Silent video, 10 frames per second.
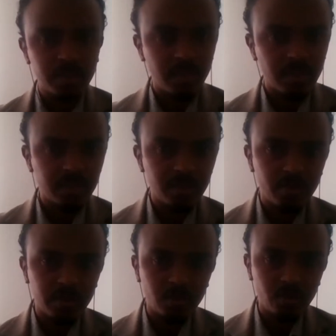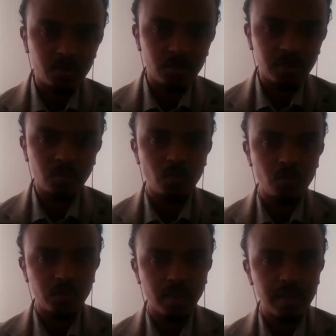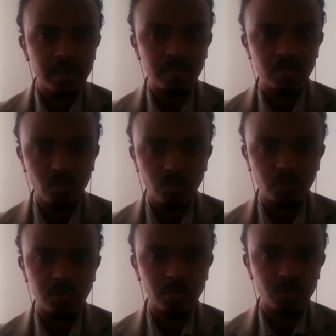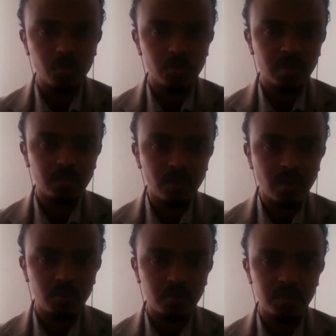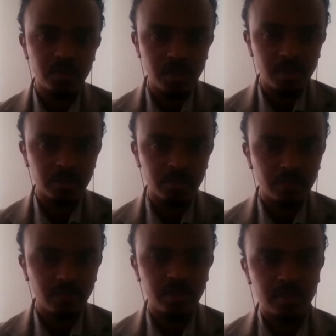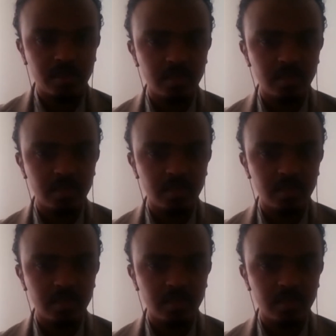structure, but also it contains the soft tissues that found in the inner surface